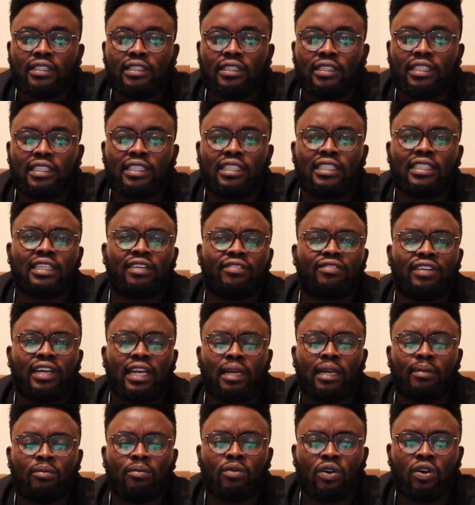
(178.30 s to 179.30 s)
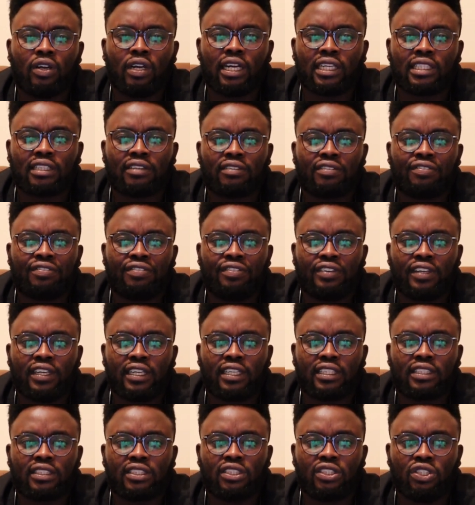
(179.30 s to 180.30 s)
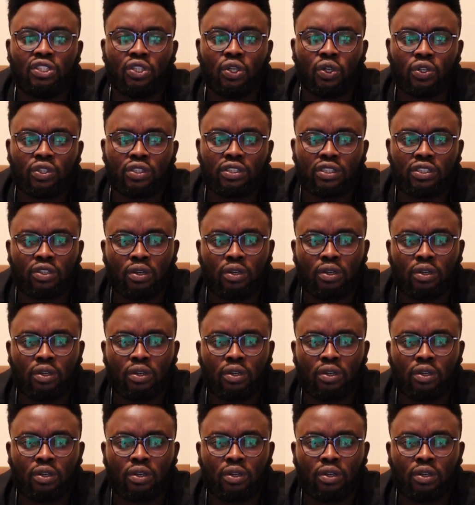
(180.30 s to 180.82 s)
This is available as a fixed dose